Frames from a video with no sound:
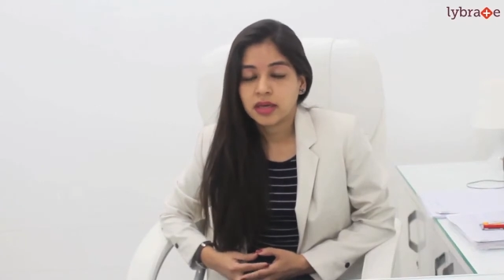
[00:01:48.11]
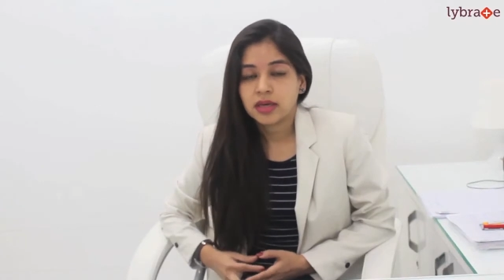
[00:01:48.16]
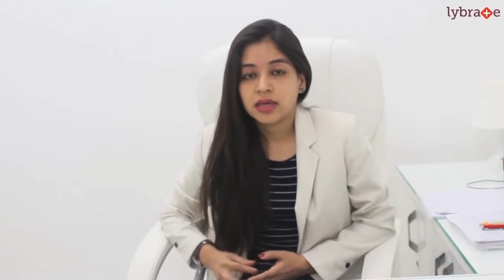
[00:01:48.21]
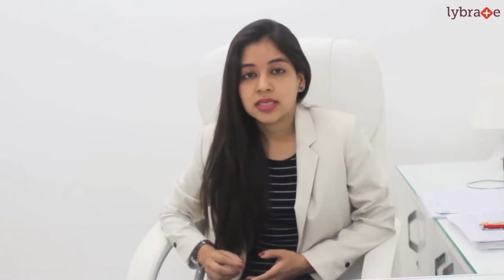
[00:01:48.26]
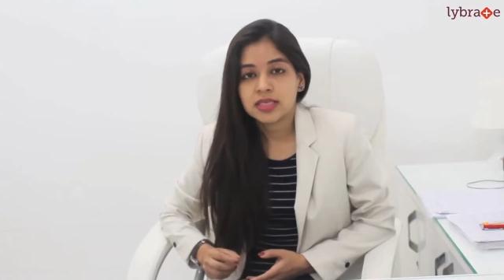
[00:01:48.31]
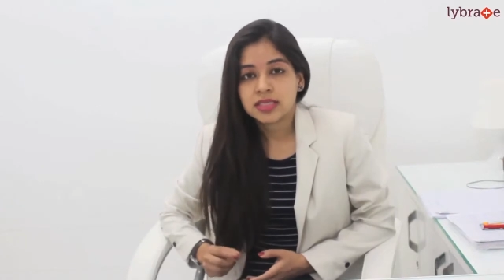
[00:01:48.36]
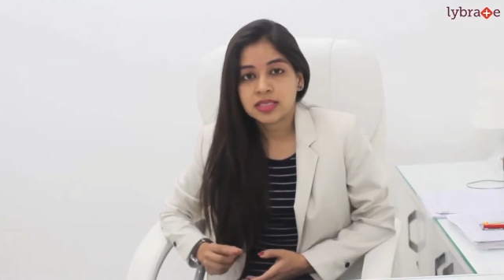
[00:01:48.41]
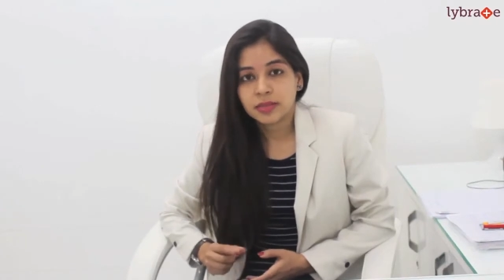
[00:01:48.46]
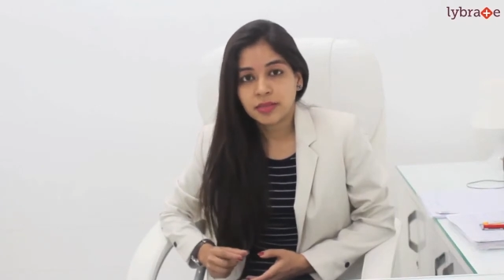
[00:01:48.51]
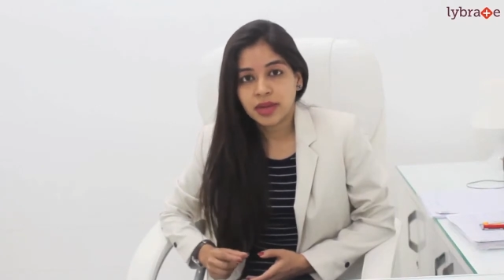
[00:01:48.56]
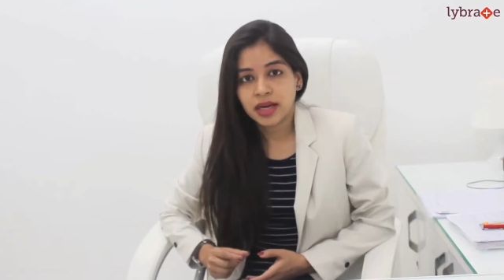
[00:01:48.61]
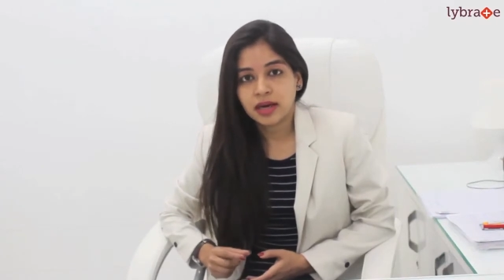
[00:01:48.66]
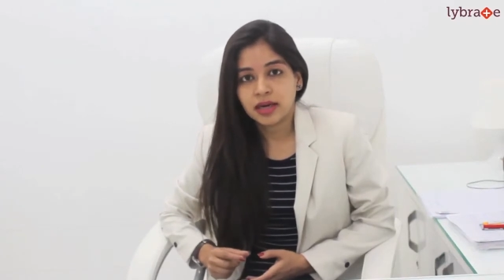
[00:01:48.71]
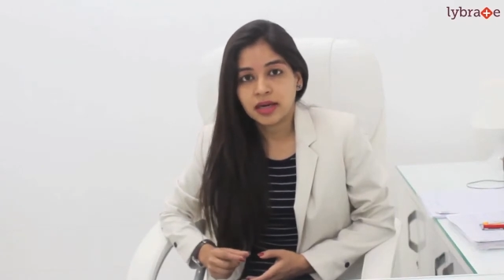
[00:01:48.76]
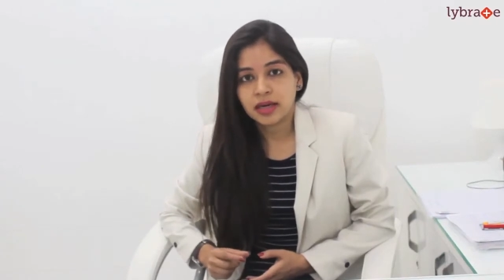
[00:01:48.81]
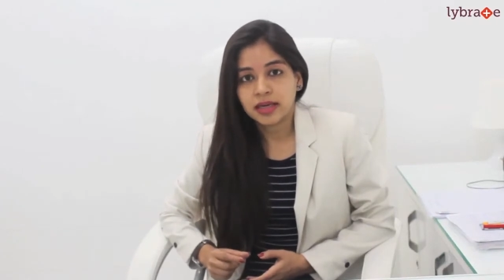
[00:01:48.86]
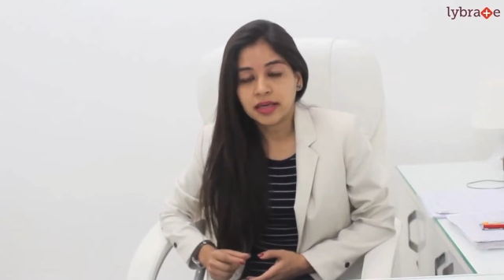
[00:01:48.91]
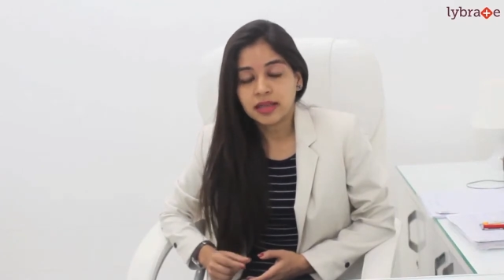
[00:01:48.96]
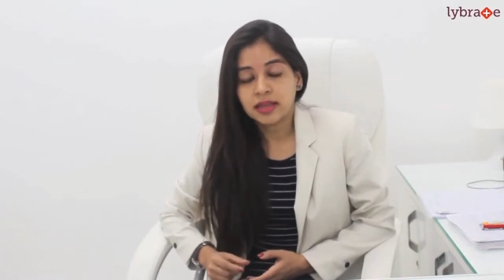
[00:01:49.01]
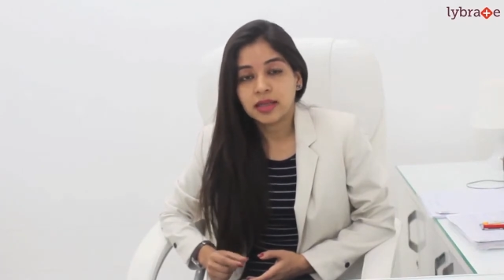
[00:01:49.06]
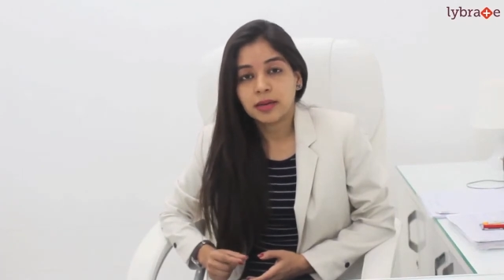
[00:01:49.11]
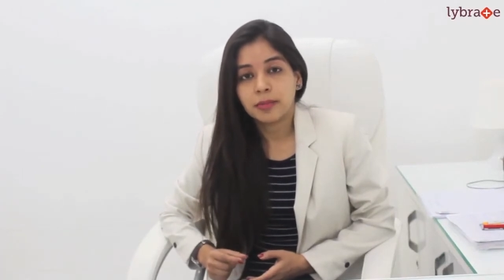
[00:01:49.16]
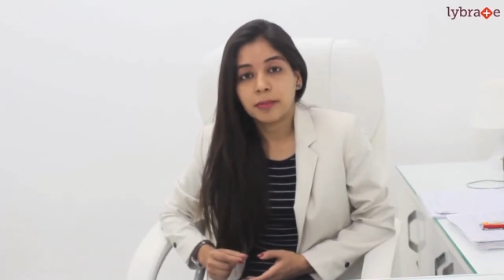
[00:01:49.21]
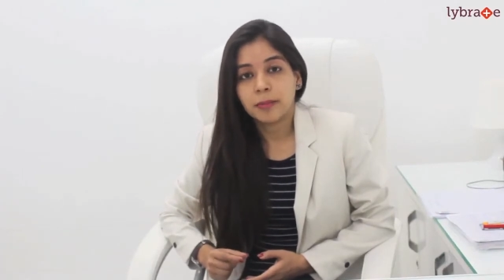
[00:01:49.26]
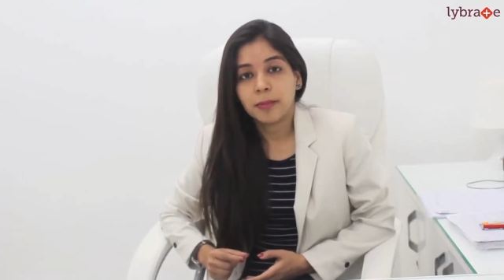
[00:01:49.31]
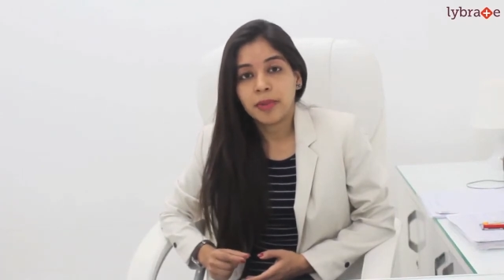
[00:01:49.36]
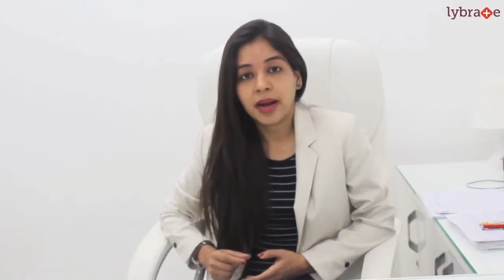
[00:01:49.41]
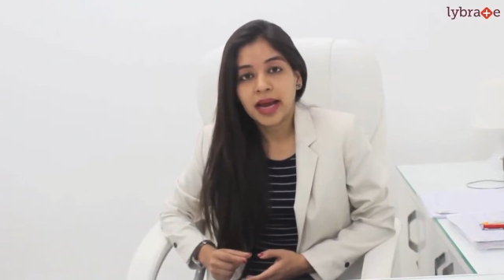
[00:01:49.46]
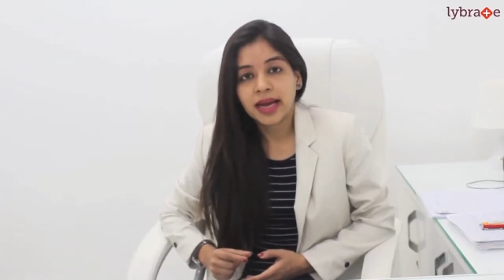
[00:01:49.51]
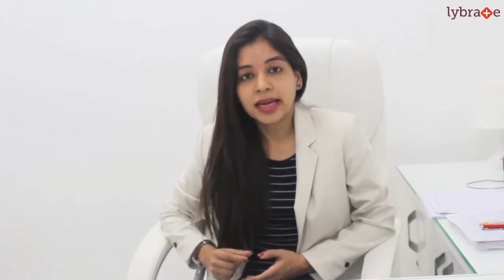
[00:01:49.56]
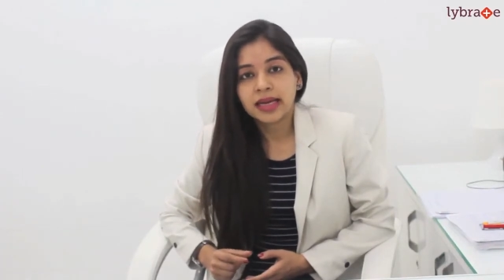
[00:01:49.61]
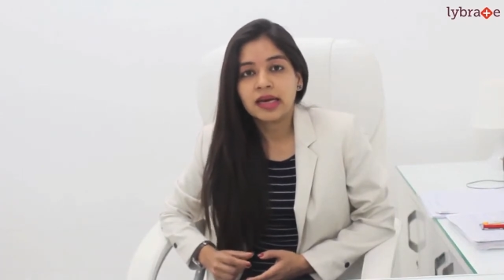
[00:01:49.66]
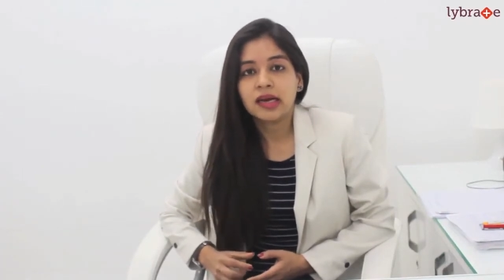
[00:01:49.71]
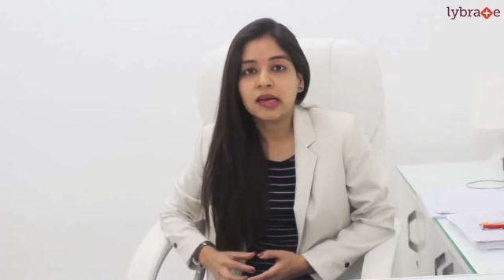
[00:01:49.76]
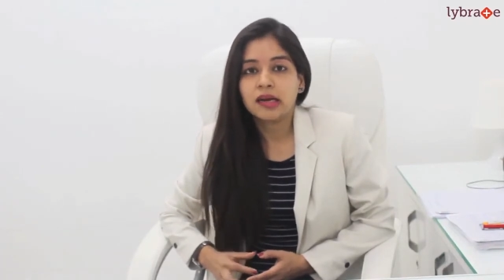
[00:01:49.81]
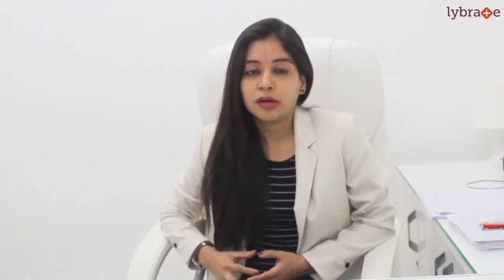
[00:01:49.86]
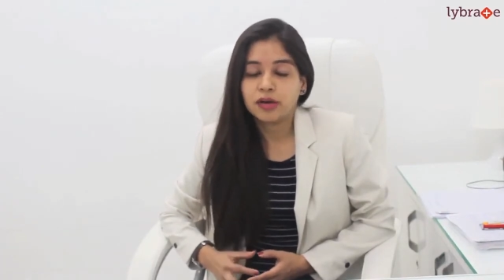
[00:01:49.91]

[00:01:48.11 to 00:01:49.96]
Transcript: Similarly, the black color